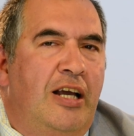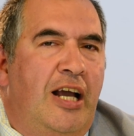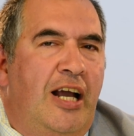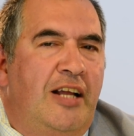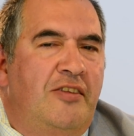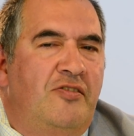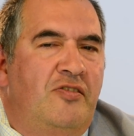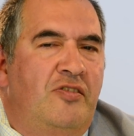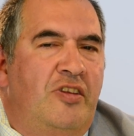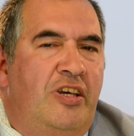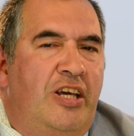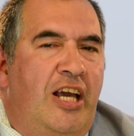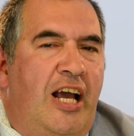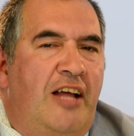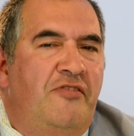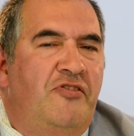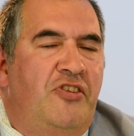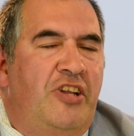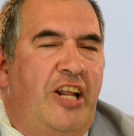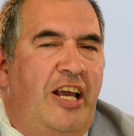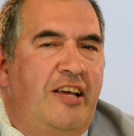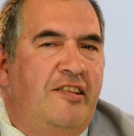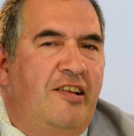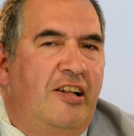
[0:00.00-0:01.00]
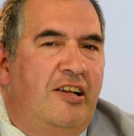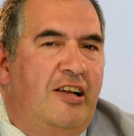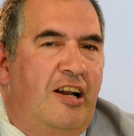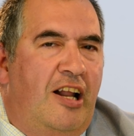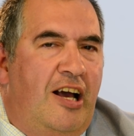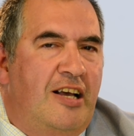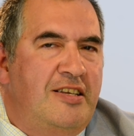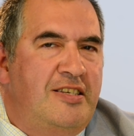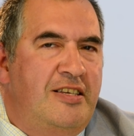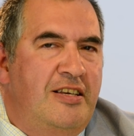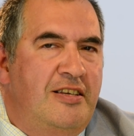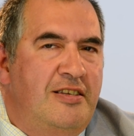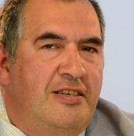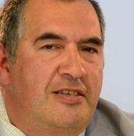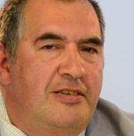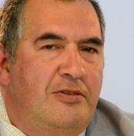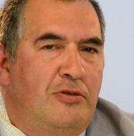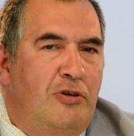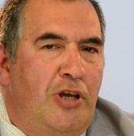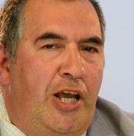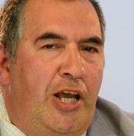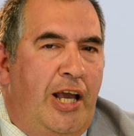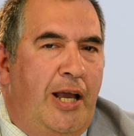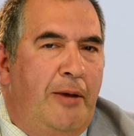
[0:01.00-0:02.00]
antenatal
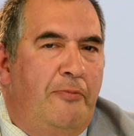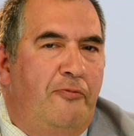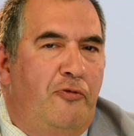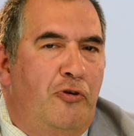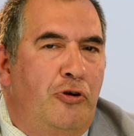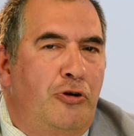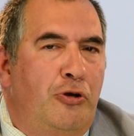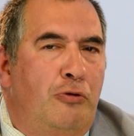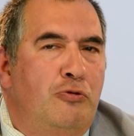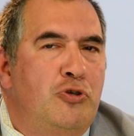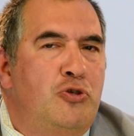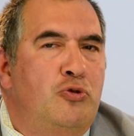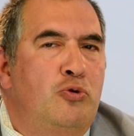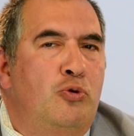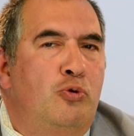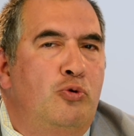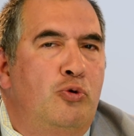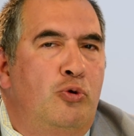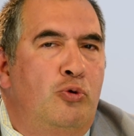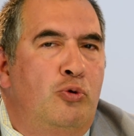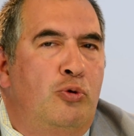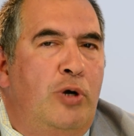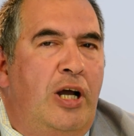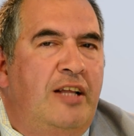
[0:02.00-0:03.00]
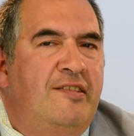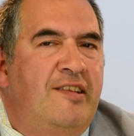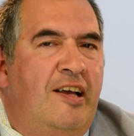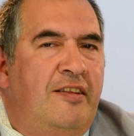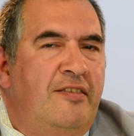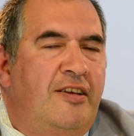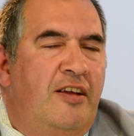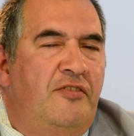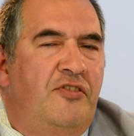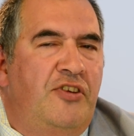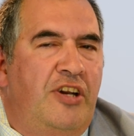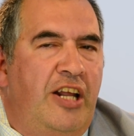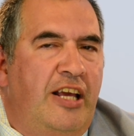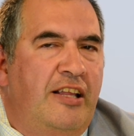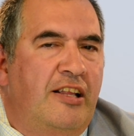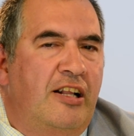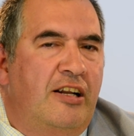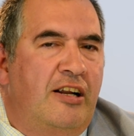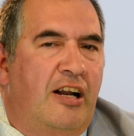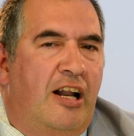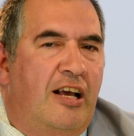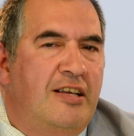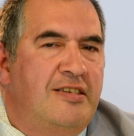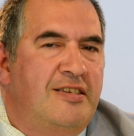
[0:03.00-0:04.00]
classes for those who attend antenatal
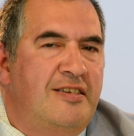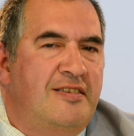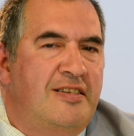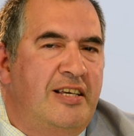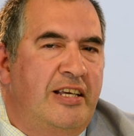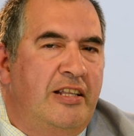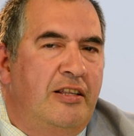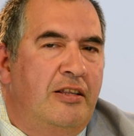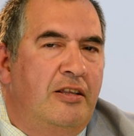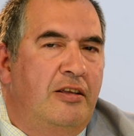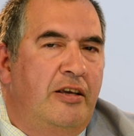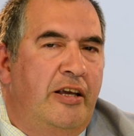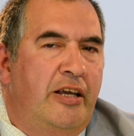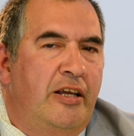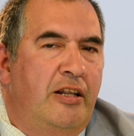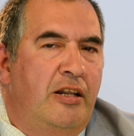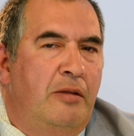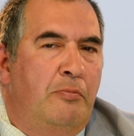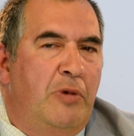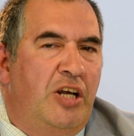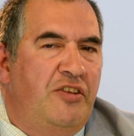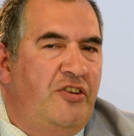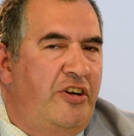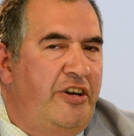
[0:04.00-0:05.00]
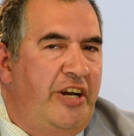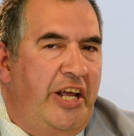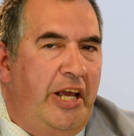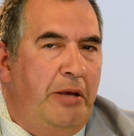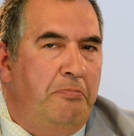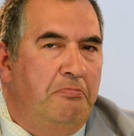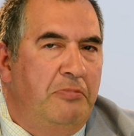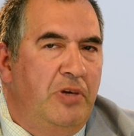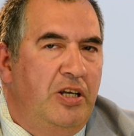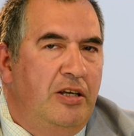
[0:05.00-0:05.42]
classes in Mater Dei.